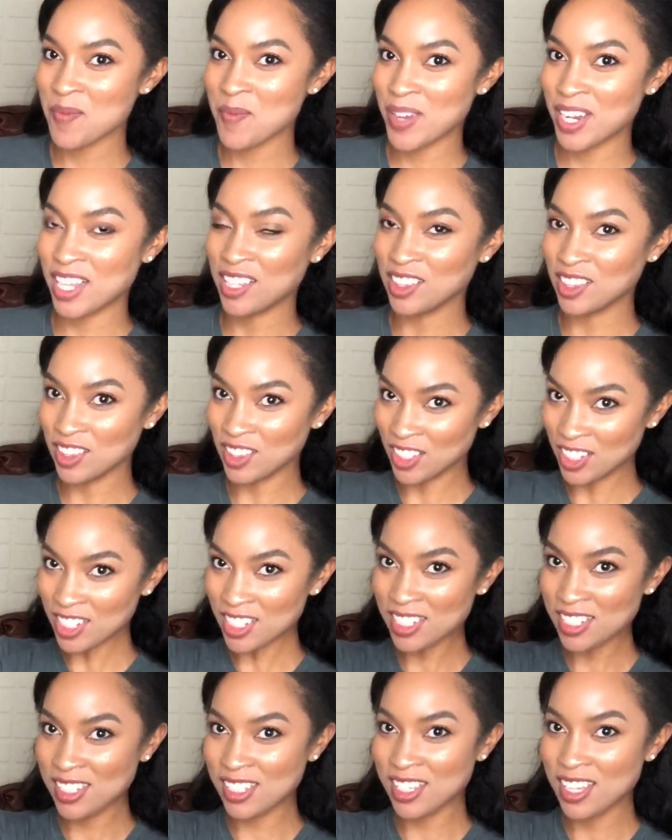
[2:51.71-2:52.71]
but it
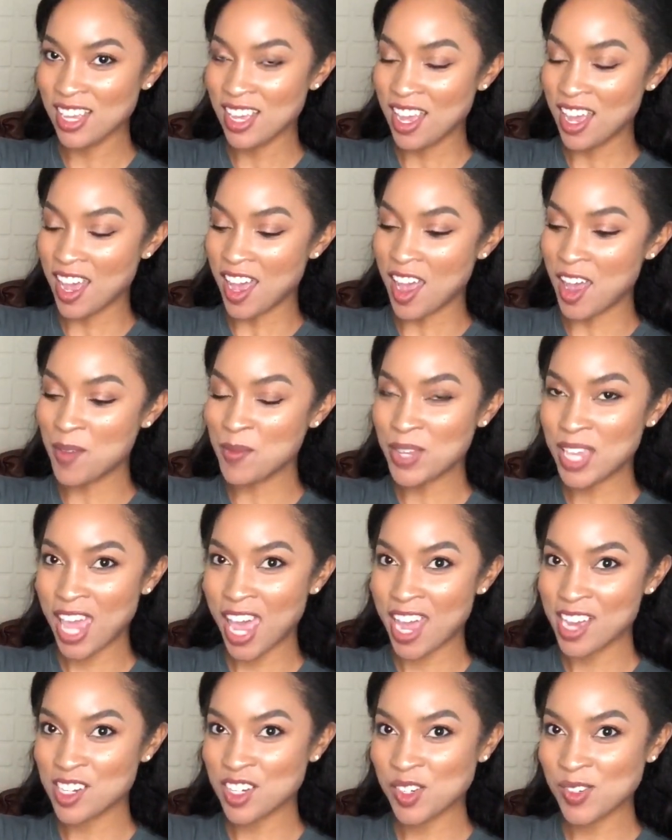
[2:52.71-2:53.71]
looks
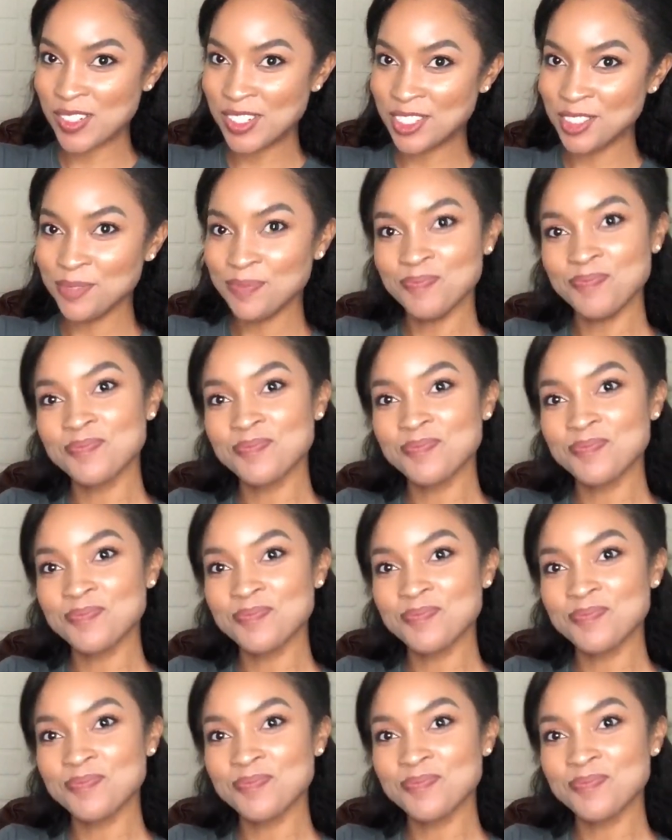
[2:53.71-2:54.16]
casual.